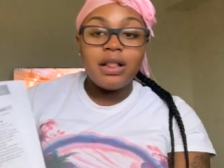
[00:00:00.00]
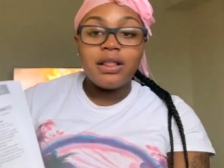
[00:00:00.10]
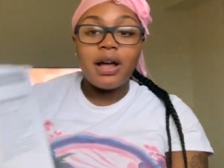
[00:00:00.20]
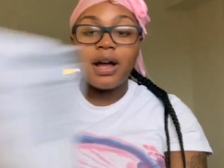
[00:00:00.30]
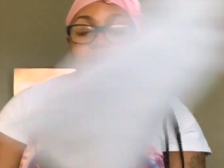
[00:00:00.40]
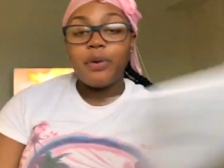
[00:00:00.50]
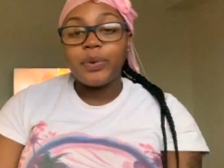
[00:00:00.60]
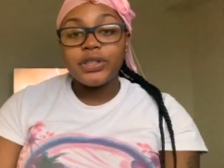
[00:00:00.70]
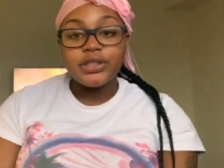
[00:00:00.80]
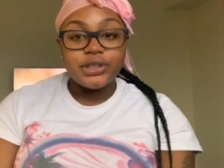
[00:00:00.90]
that I
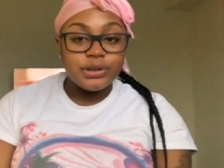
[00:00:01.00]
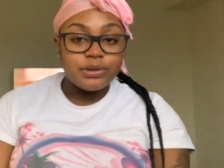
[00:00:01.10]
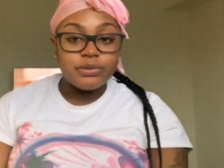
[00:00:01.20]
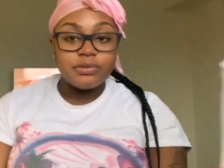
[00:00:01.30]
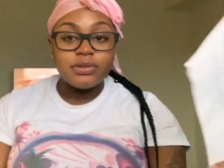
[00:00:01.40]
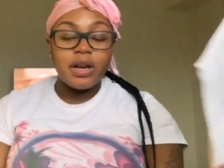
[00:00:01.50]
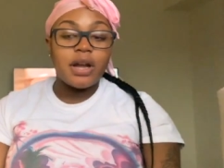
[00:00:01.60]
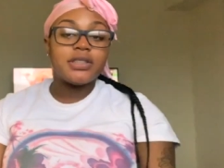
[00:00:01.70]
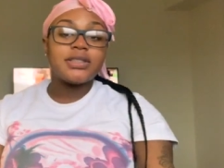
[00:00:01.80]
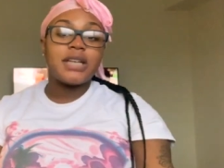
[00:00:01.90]
went to, and I
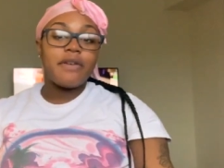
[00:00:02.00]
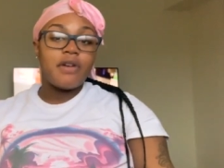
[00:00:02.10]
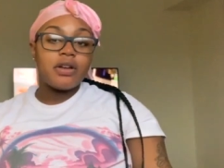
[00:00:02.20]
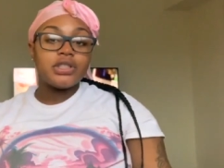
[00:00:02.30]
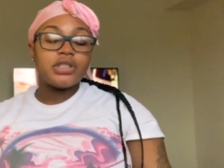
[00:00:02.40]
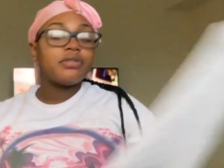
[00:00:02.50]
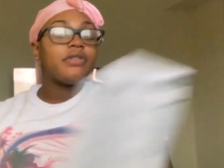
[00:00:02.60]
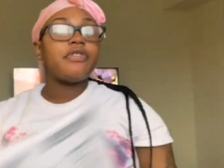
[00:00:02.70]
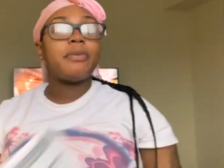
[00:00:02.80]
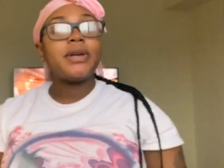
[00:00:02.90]
just gave y'all general
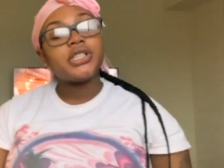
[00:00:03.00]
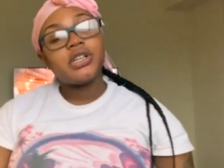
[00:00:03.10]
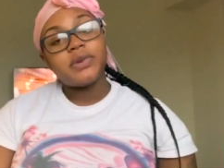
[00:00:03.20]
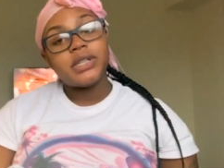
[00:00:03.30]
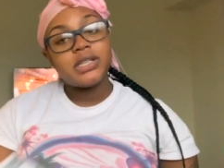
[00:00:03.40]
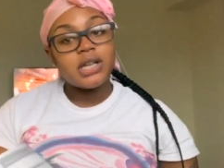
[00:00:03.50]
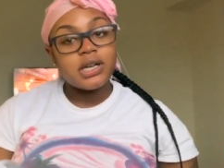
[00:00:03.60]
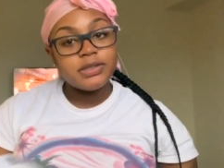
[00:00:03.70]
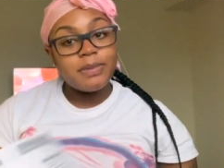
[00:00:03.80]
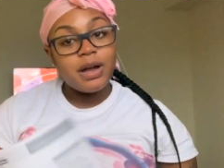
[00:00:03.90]
information on what they
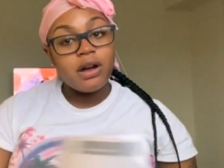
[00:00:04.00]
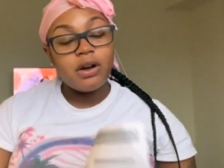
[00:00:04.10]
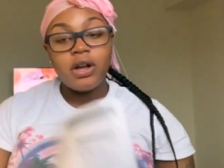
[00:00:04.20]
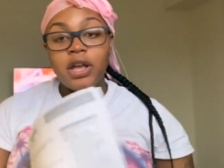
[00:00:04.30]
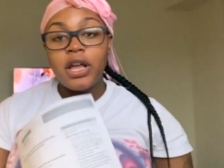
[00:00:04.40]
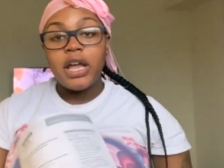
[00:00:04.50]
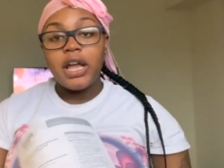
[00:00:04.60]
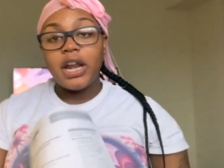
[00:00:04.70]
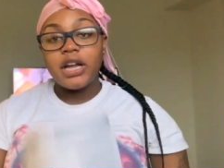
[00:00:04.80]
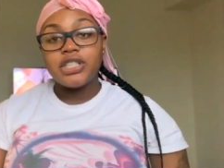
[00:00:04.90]
talked about,
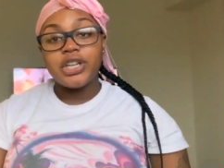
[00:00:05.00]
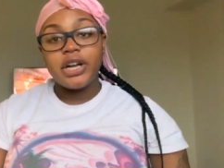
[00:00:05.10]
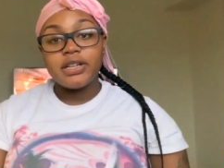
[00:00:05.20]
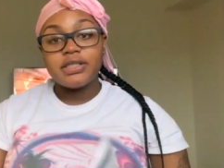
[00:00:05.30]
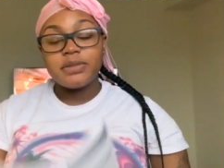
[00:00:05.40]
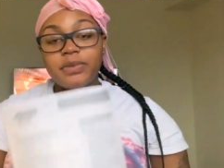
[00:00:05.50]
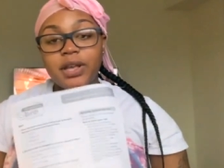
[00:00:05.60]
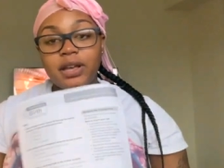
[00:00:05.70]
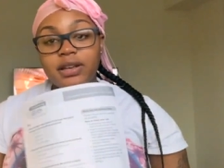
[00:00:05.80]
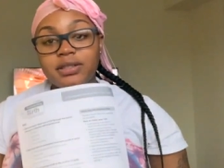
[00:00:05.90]
and I shared some
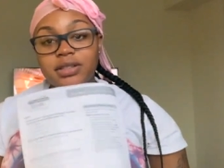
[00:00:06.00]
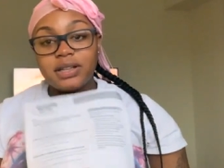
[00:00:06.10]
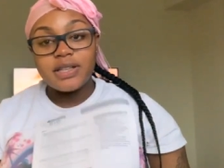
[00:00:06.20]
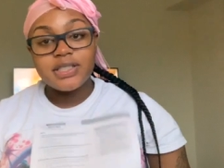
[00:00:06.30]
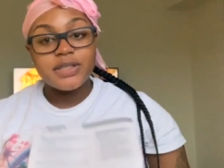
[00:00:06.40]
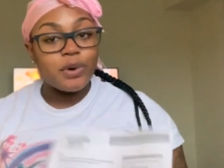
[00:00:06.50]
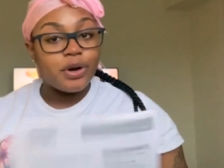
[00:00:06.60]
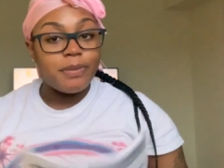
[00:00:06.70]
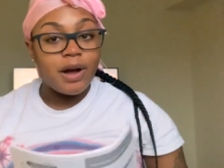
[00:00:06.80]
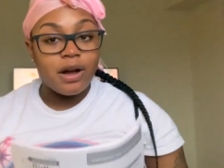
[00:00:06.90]
things that they
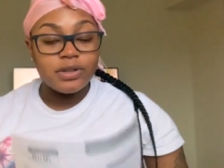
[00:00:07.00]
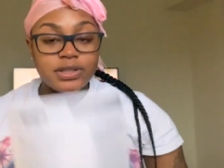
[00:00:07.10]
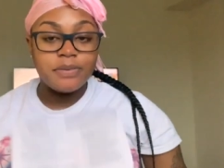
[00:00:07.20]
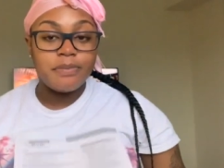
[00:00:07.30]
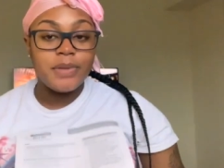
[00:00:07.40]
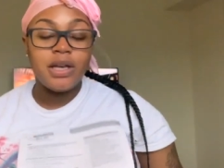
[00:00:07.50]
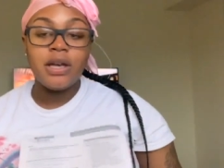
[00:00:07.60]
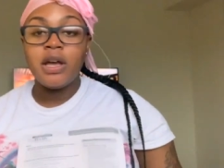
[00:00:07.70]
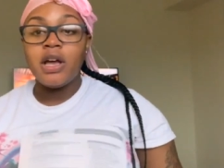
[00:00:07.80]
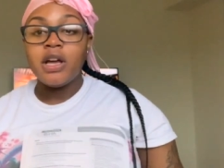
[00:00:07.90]
spoke about to
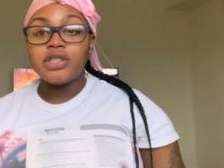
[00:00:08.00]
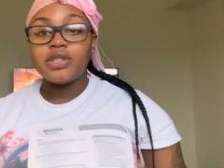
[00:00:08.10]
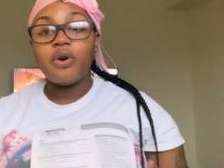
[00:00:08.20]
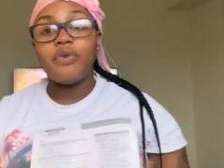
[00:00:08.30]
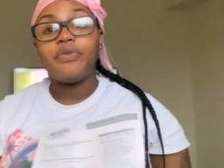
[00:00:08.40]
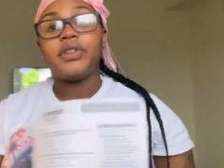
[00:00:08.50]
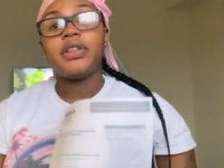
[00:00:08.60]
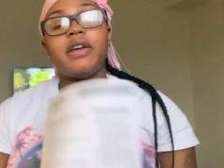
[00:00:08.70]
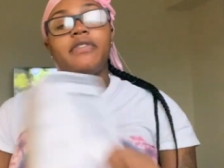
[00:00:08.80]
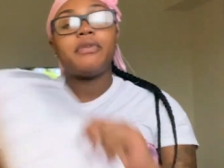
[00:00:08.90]
me. So hopefully
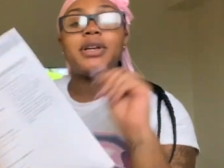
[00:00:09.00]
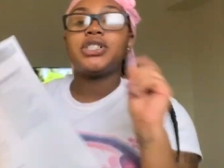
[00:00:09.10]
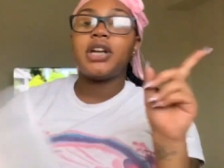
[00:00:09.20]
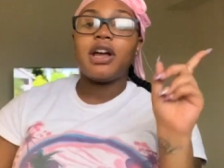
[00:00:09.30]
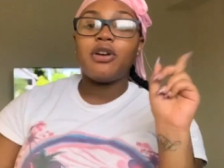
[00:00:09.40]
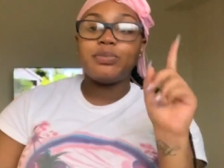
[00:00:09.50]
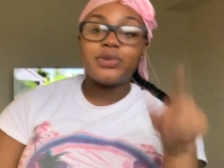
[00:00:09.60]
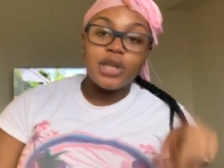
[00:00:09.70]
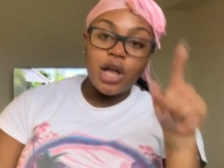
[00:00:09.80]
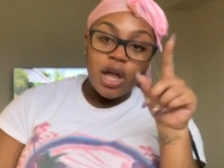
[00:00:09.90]
the information helps
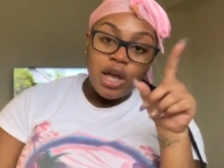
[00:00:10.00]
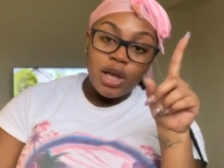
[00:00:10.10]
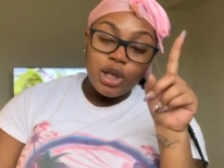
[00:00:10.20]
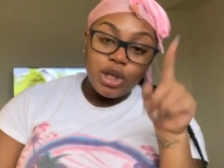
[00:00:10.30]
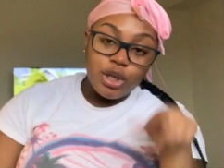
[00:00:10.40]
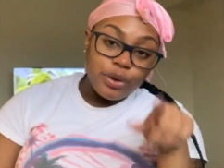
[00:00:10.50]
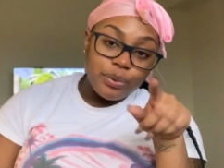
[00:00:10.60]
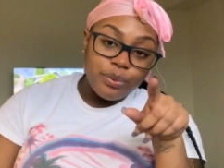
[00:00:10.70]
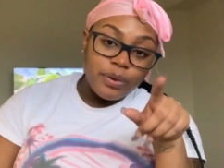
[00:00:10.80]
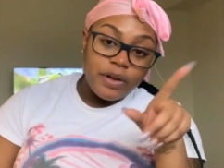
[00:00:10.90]

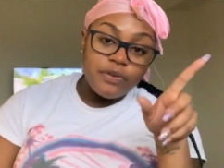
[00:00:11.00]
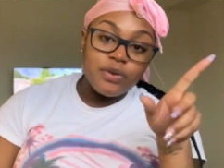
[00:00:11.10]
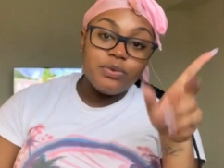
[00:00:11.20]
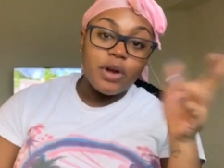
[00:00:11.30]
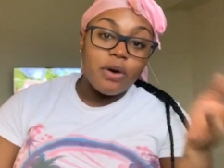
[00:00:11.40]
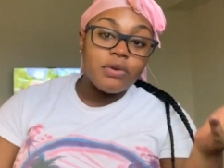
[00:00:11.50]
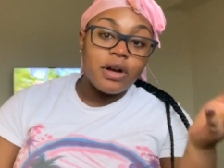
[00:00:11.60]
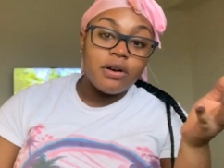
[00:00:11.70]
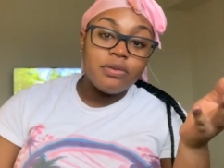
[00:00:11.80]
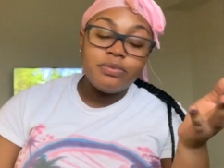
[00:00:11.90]
you if you don't
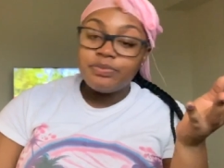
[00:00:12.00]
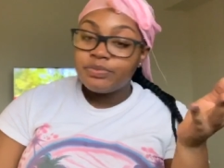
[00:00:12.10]
go